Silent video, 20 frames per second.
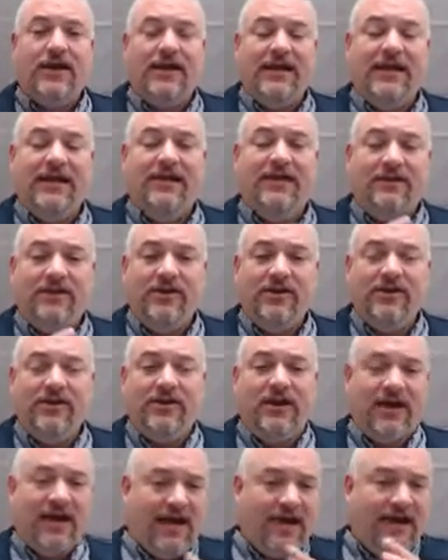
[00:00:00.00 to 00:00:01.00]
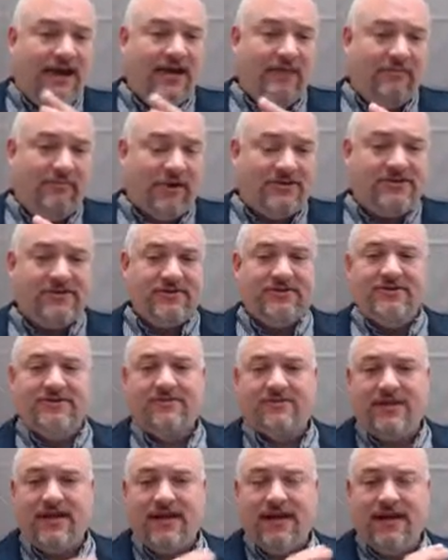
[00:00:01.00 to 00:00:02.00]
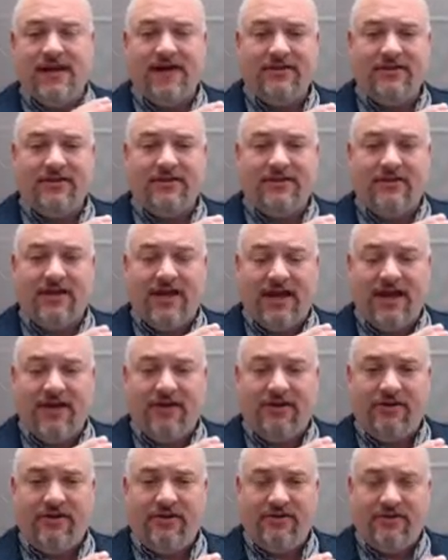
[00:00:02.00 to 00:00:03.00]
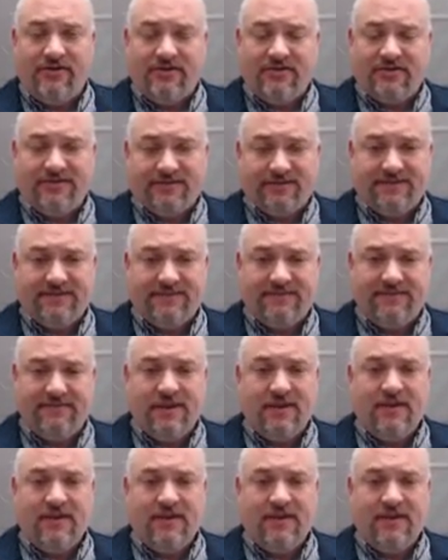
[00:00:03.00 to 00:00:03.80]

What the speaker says: in the unit on muscles and the unit on nervous system.